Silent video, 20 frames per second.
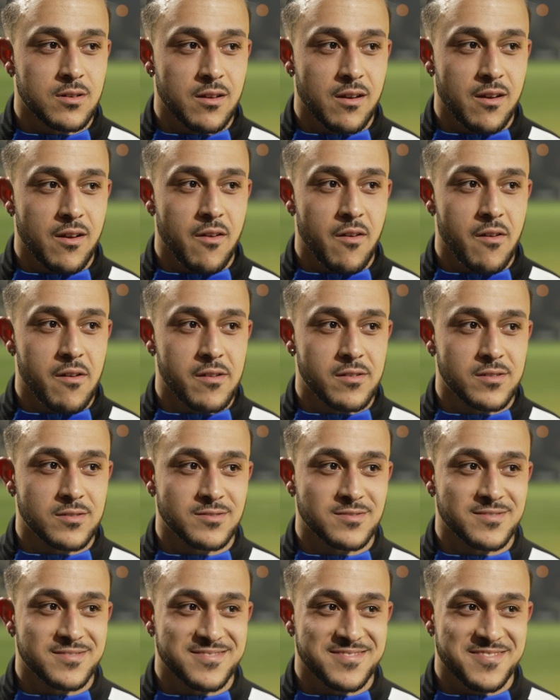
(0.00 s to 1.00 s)
I wish I could say
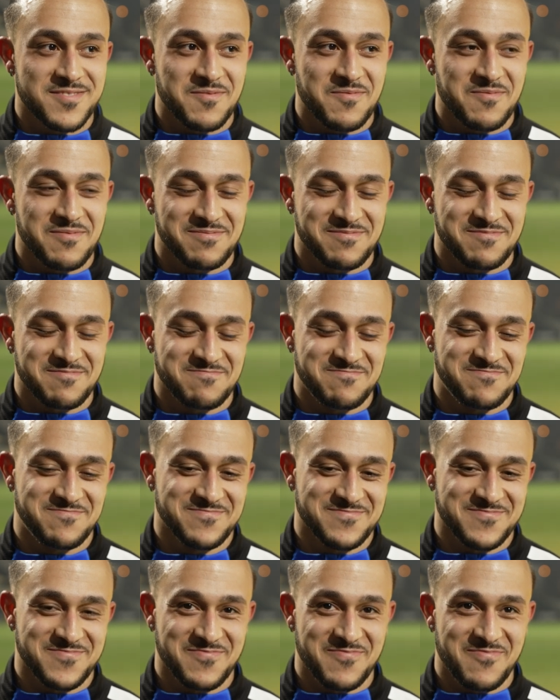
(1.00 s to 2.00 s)
congrats on the goal as
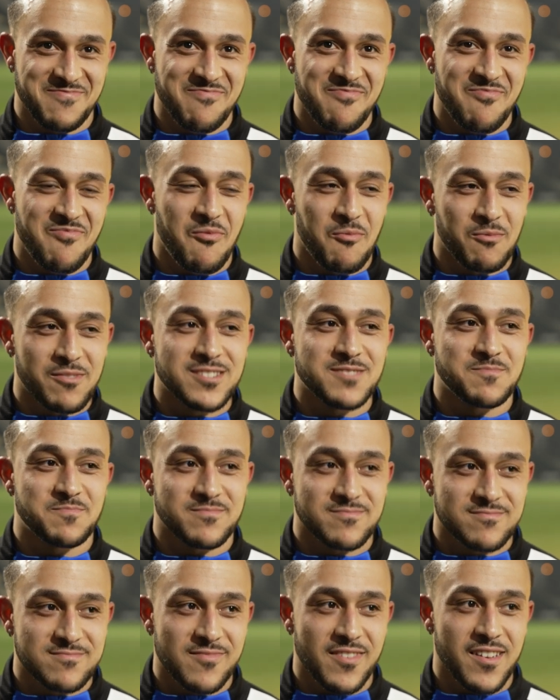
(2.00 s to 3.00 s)
well, but
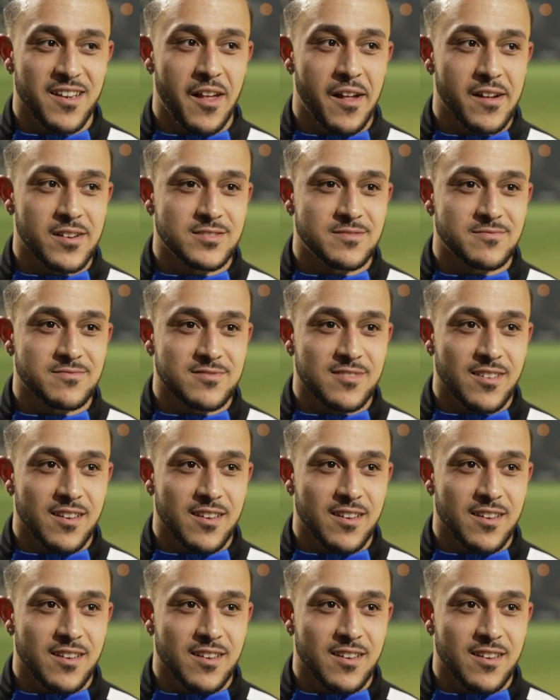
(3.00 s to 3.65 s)
you tell me what happened.